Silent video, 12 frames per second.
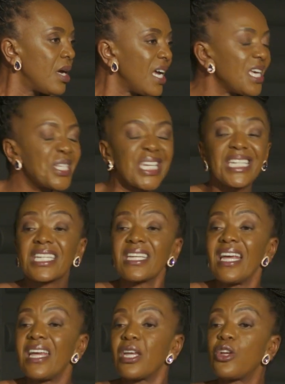Is it
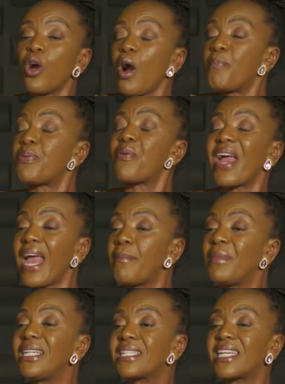your
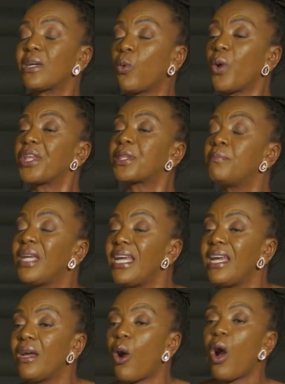prayer meeting with me,
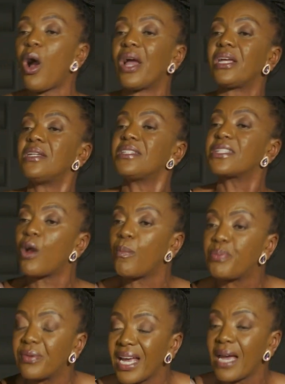or is
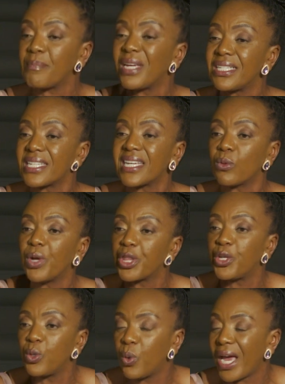your prayer meeting
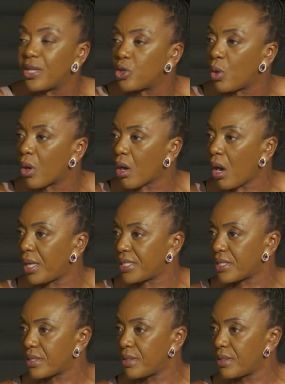with you and your God?